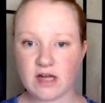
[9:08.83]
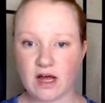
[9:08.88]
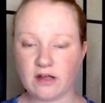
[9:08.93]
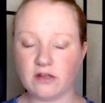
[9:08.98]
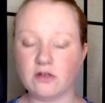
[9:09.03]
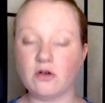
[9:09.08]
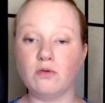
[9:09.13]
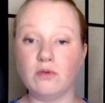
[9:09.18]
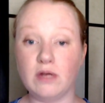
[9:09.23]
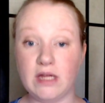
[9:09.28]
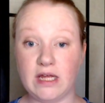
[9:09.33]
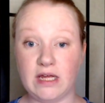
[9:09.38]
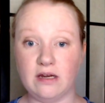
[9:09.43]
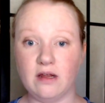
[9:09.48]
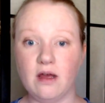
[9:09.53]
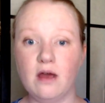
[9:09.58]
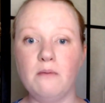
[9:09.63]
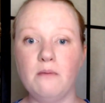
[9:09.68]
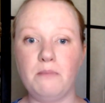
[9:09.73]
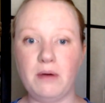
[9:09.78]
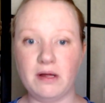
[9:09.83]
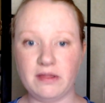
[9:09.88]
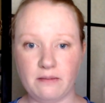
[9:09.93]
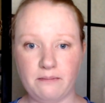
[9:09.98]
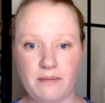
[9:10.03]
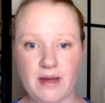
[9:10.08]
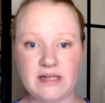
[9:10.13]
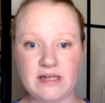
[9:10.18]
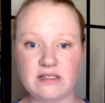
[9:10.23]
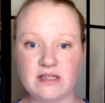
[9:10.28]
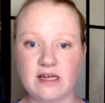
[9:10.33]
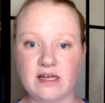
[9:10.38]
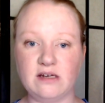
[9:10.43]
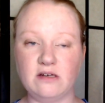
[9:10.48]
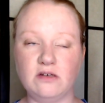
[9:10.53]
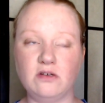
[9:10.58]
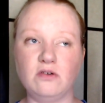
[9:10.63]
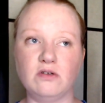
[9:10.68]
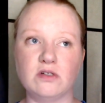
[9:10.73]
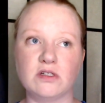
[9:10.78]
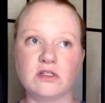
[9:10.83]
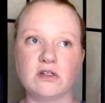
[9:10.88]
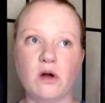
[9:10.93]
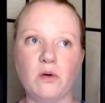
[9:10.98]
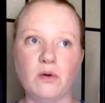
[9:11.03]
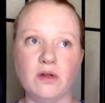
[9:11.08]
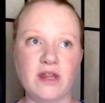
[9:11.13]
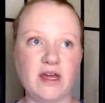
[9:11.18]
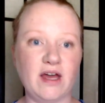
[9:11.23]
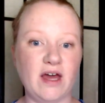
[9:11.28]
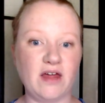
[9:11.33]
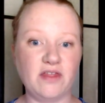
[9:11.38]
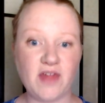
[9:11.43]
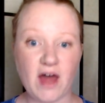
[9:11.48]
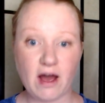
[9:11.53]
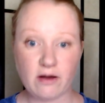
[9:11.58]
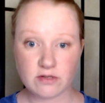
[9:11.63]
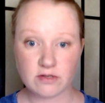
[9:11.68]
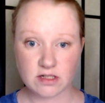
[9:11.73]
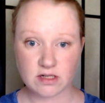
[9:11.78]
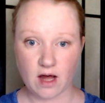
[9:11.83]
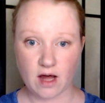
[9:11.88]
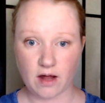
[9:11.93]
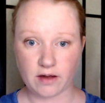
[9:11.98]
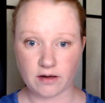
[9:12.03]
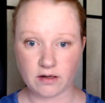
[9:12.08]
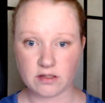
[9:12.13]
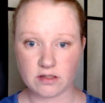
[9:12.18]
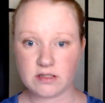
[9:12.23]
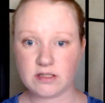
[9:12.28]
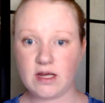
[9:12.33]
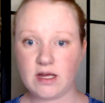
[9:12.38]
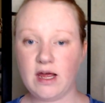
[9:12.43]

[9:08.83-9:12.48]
You don't need, but the best thing to do is start with like $1,000